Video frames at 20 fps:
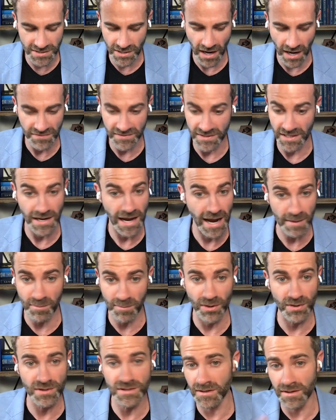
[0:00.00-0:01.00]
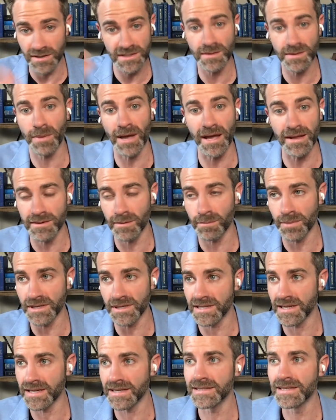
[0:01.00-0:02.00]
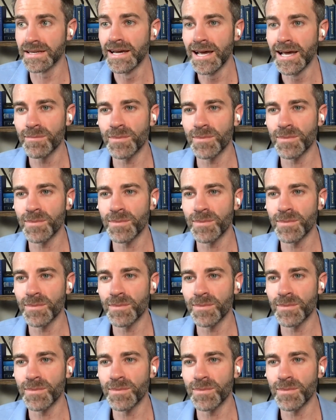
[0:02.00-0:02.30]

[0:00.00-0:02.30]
It's often not personal. It's about the business.